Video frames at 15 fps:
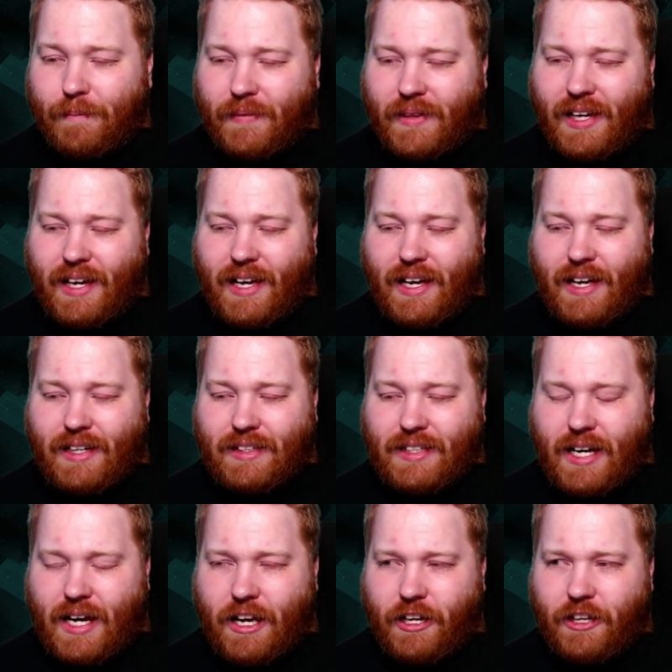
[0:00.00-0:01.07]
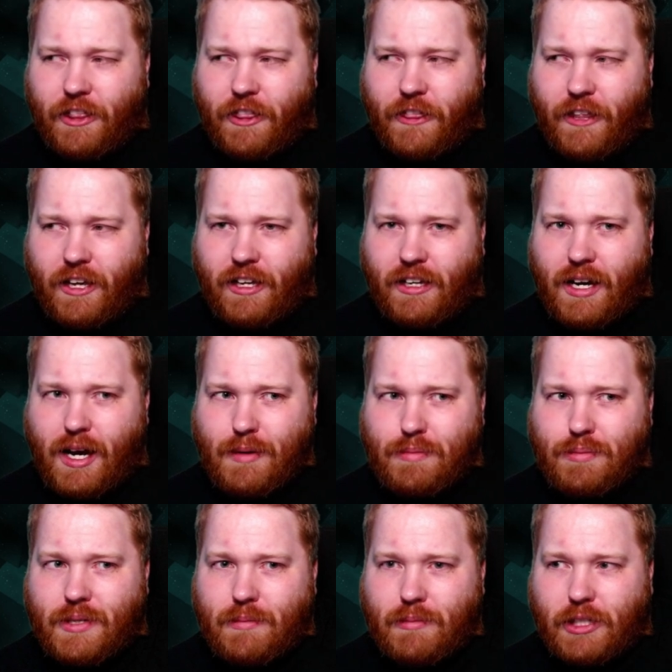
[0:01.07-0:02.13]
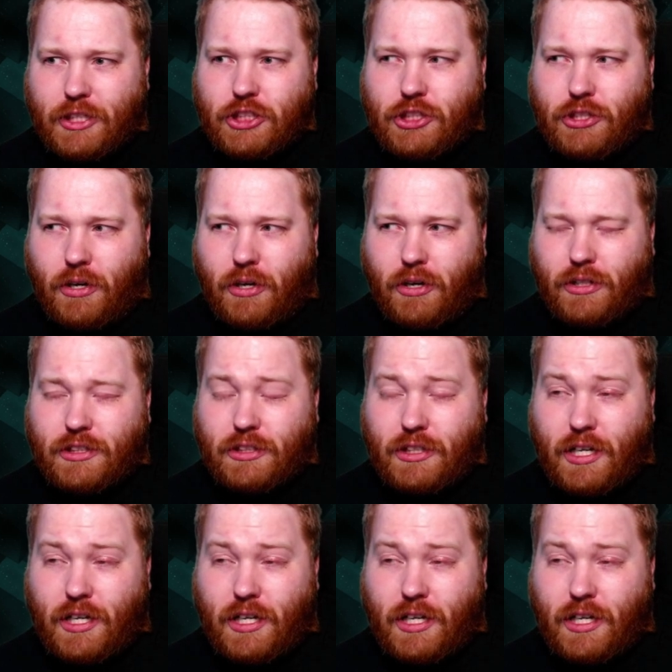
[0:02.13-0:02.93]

And I think I pretty much talked